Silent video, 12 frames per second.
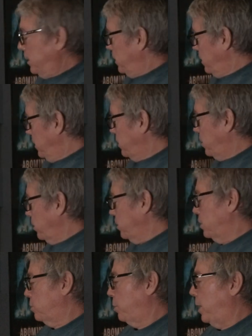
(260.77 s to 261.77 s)
its internal
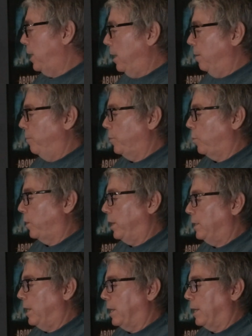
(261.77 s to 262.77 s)
display when
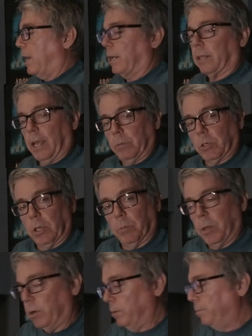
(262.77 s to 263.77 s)
I take it out of clamshell
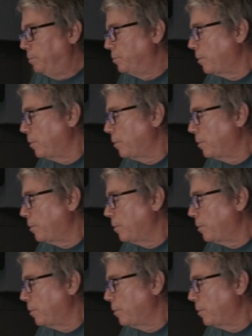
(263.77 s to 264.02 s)
mode.